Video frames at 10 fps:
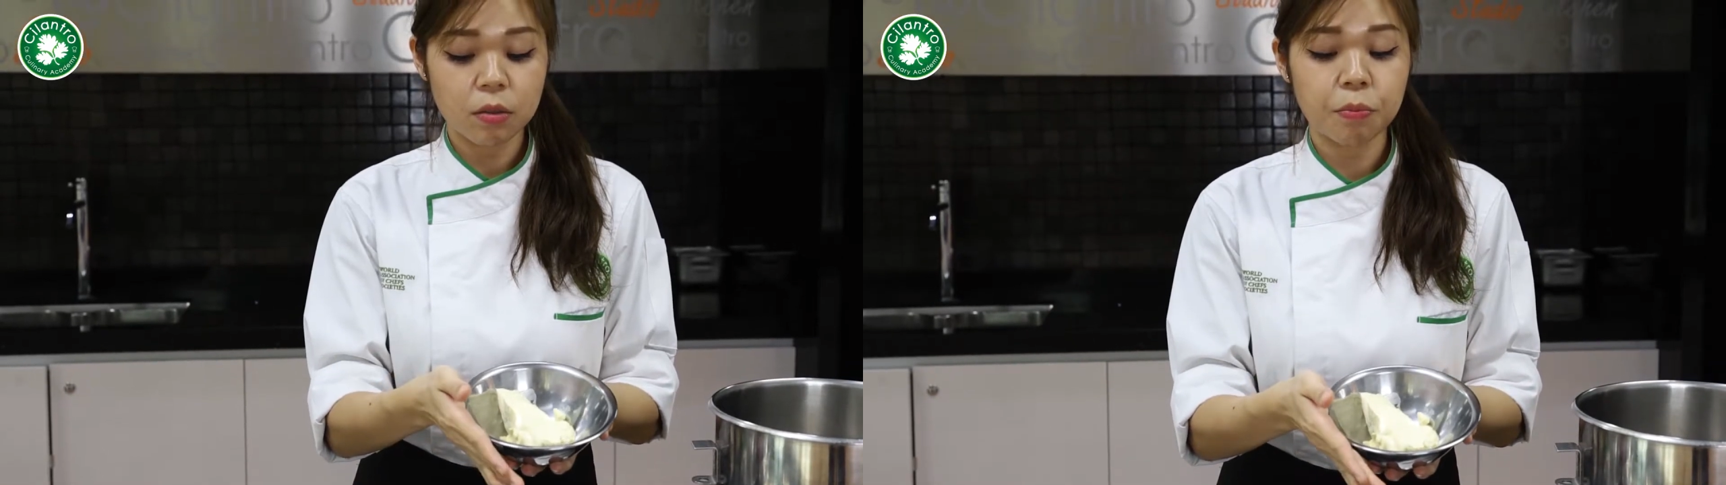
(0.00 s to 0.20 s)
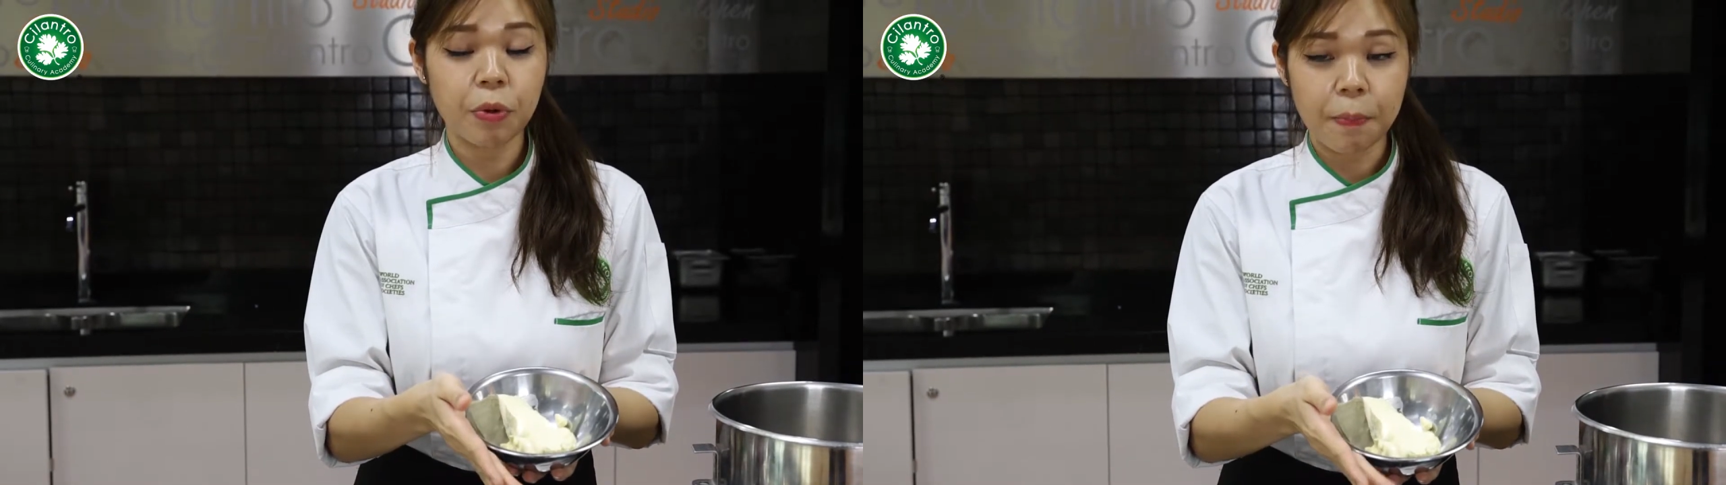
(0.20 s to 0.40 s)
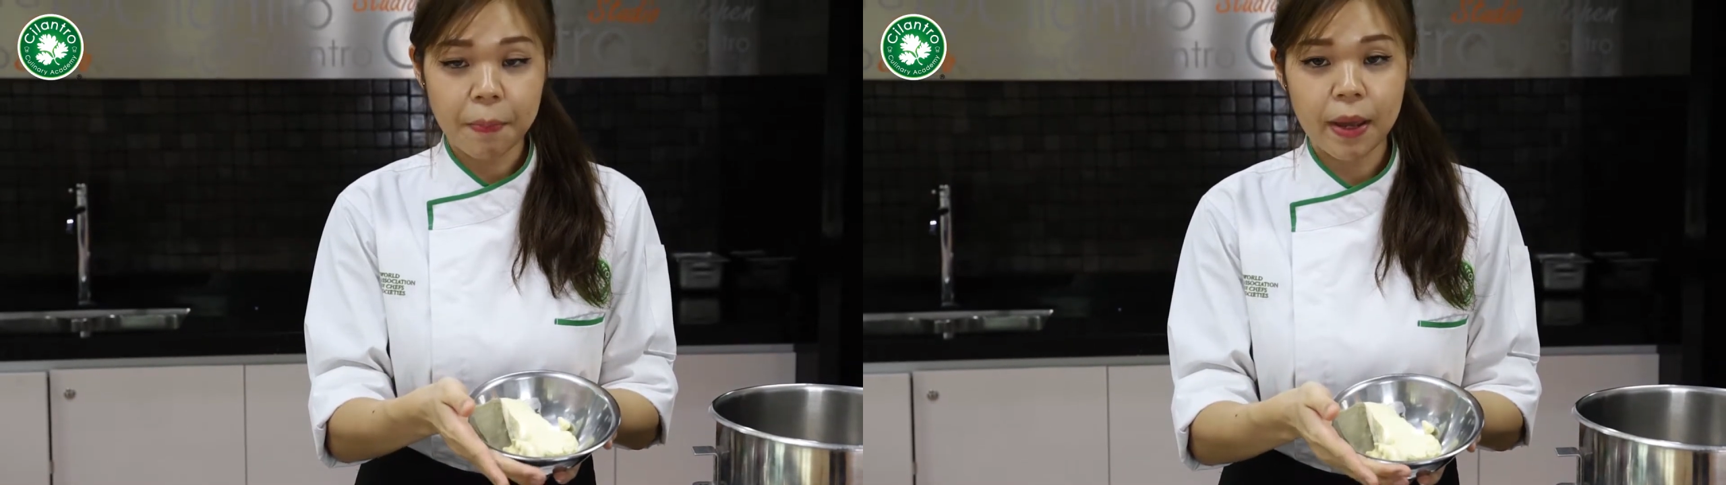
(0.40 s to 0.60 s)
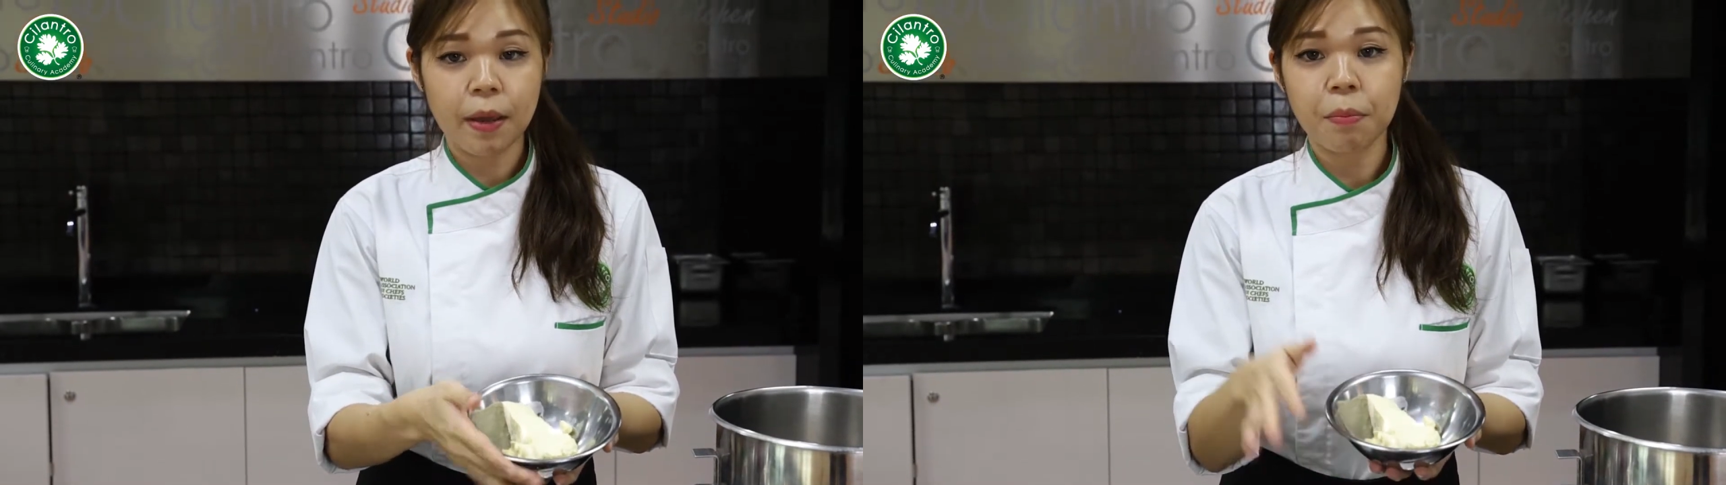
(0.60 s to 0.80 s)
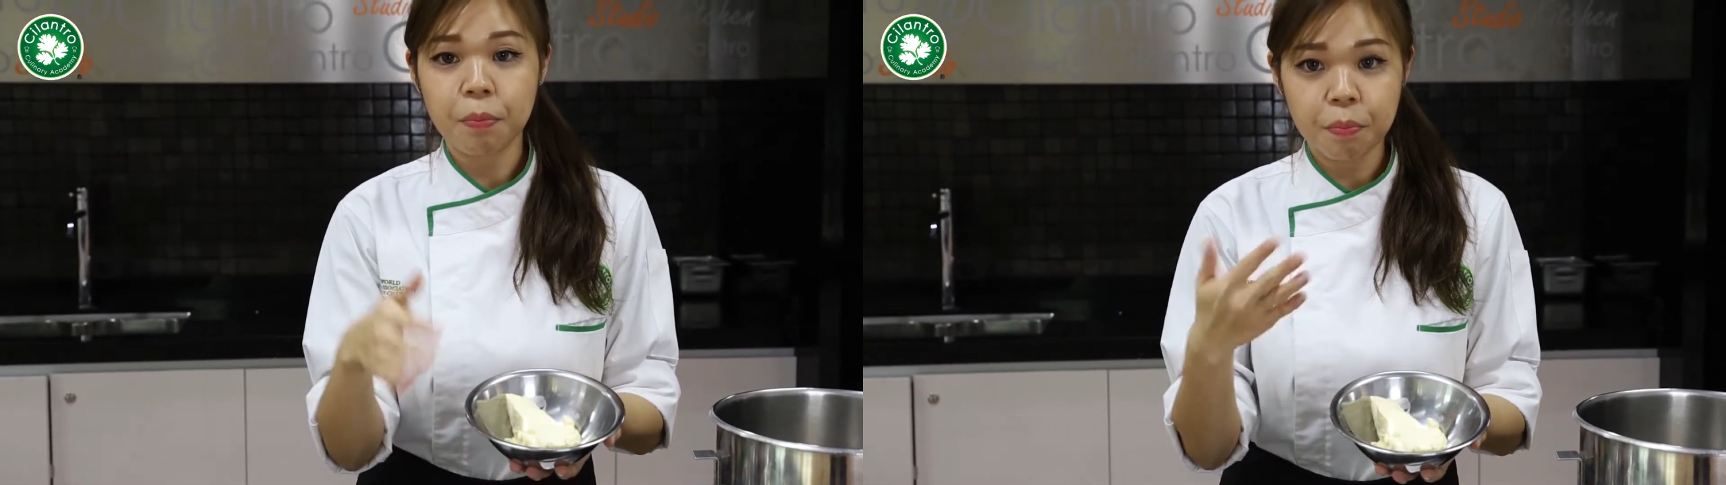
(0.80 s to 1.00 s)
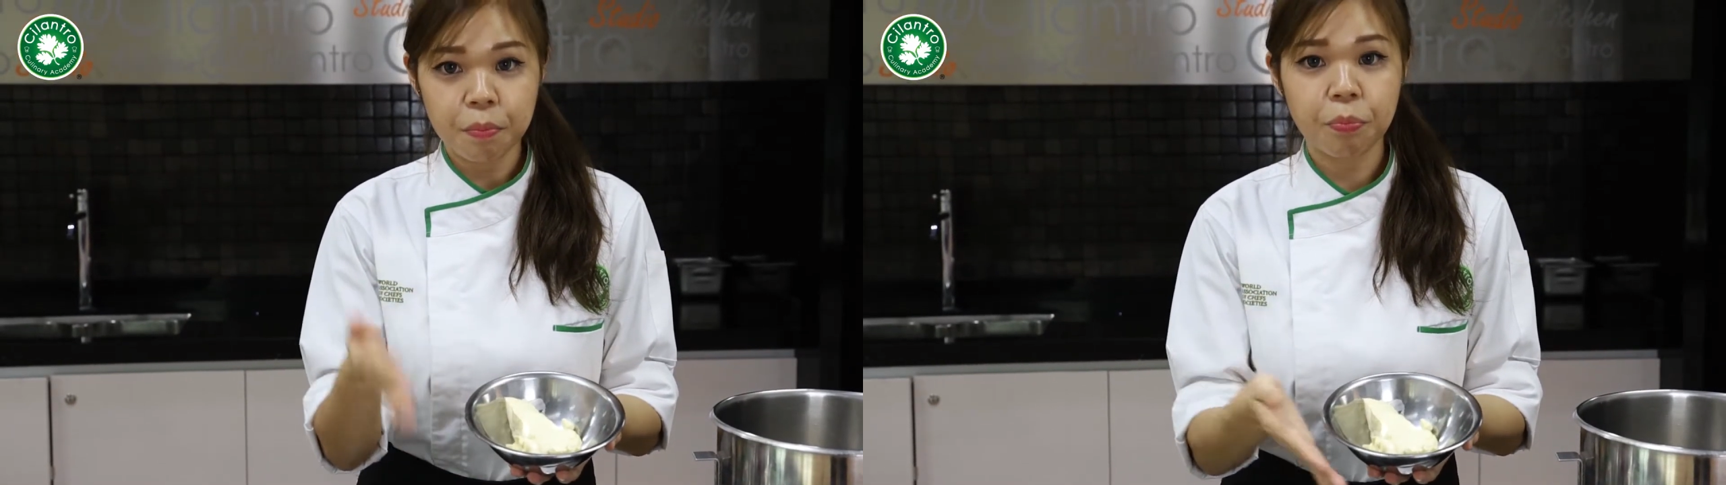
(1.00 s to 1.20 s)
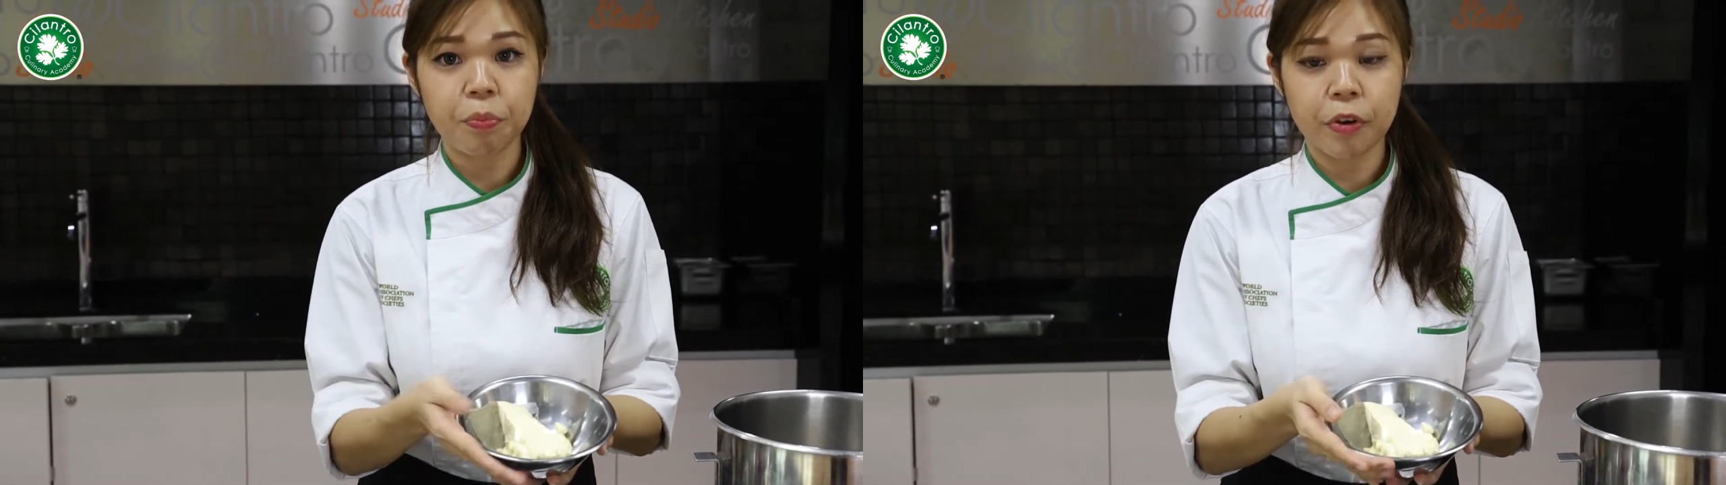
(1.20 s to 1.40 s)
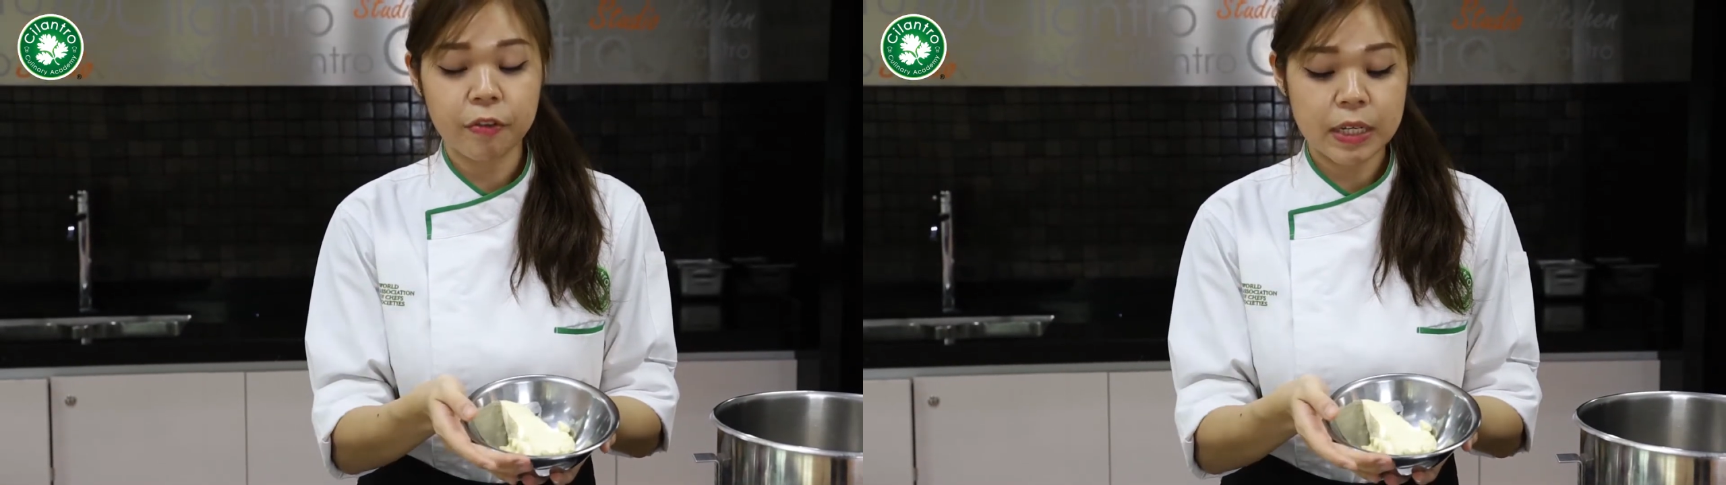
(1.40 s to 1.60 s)
prepared
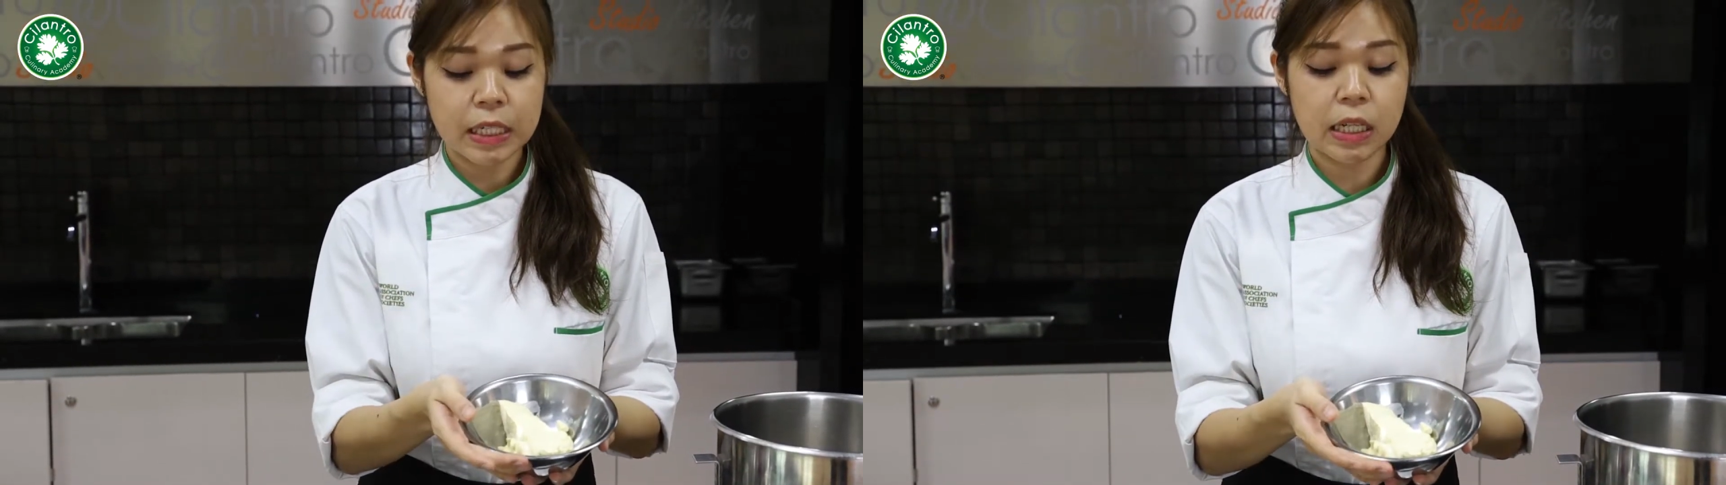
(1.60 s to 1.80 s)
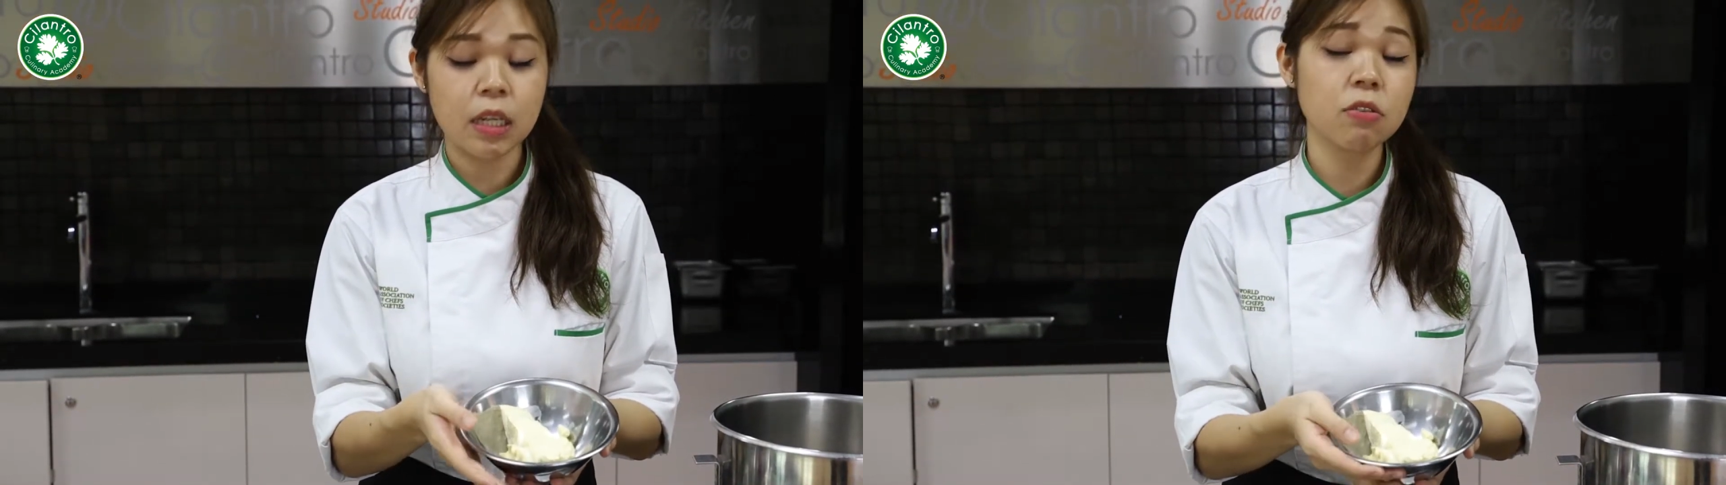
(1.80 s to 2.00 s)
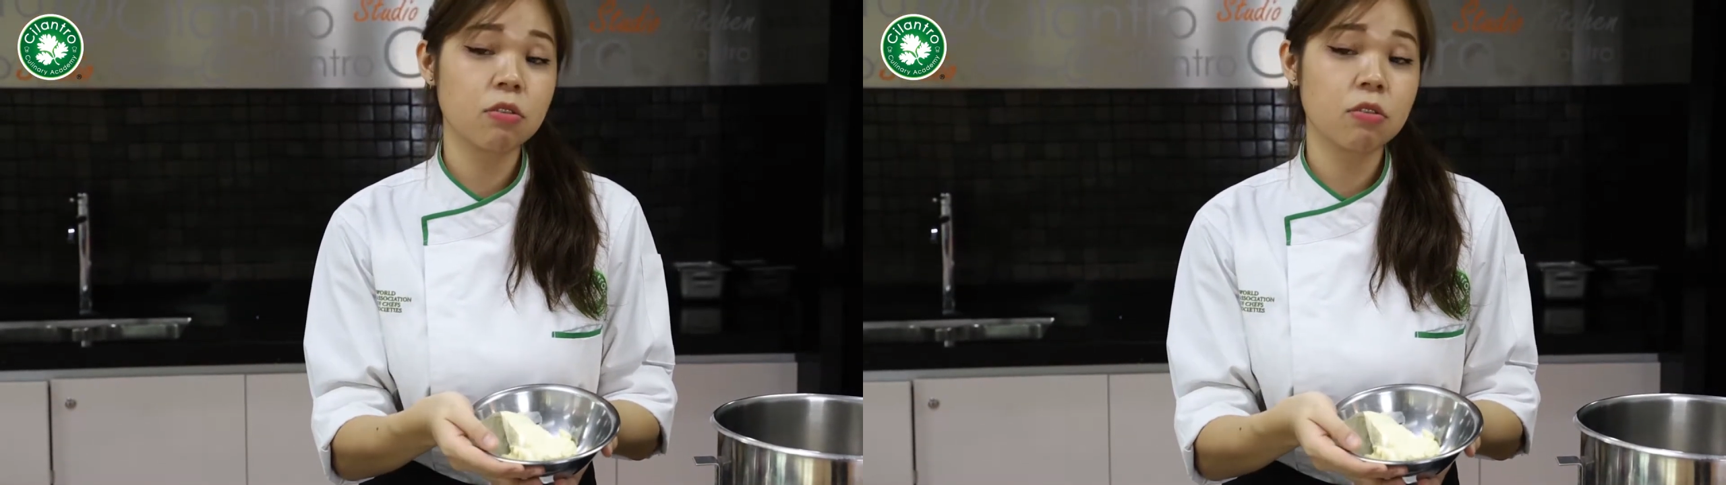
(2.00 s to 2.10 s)
previously,